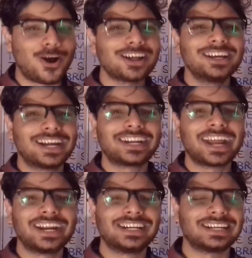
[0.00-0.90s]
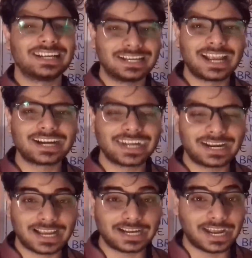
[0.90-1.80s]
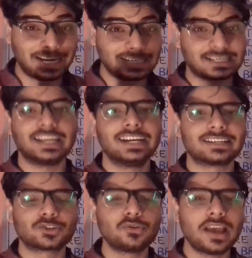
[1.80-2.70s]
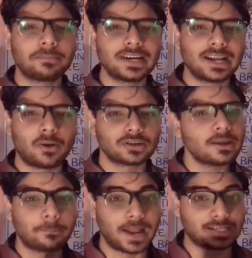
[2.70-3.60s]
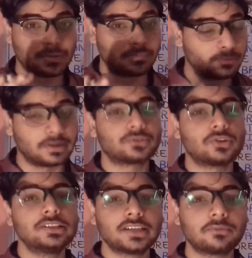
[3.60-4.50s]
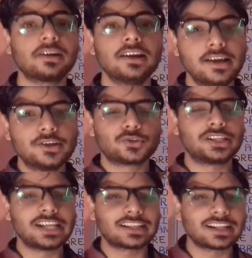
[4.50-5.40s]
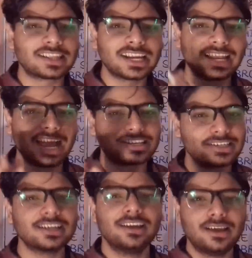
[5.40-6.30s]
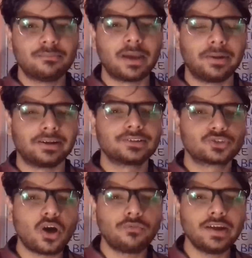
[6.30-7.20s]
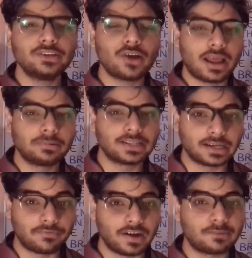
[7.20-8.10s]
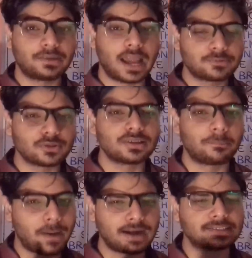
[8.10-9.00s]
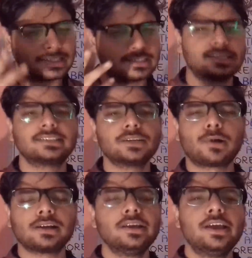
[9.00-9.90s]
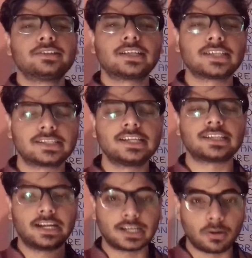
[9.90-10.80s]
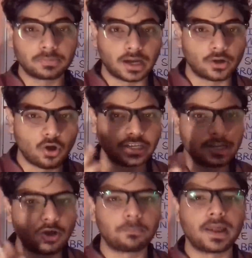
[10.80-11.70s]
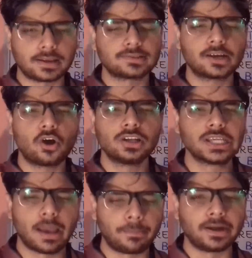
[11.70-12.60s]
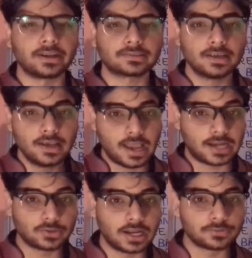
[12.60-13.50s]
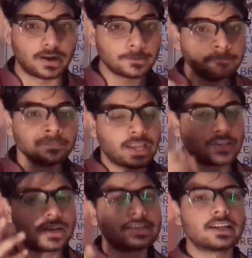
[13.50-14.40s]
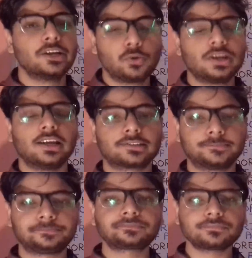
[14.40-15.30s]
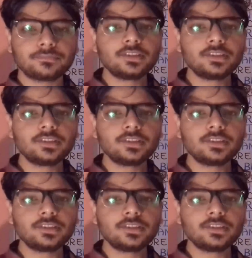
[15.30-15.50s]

broad categories in it. So we have dealt about the plasma membrane. So these are what? So these are the thick elastic membrane. So often you are having the different types of the parts in it, such as what? Such as this in terms of the Golgi complex, the Golgi apparatus, as well as what? As well as the nucleus.